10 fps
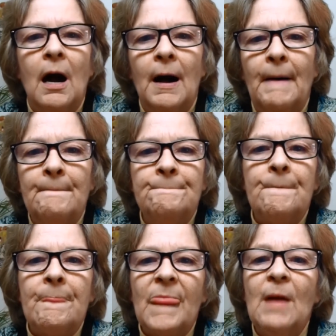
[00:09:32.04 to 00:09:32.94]
Uh,
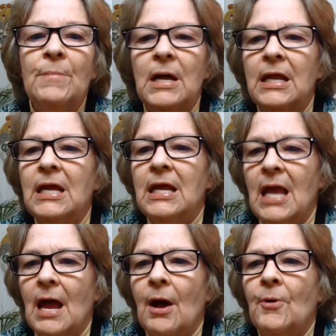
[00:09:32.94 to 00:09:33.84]
but
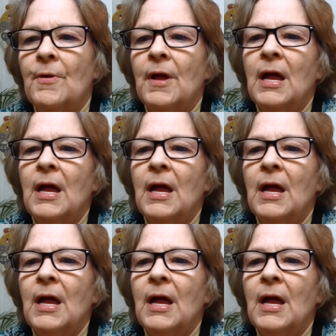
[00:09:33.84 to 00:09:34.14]
anyhow,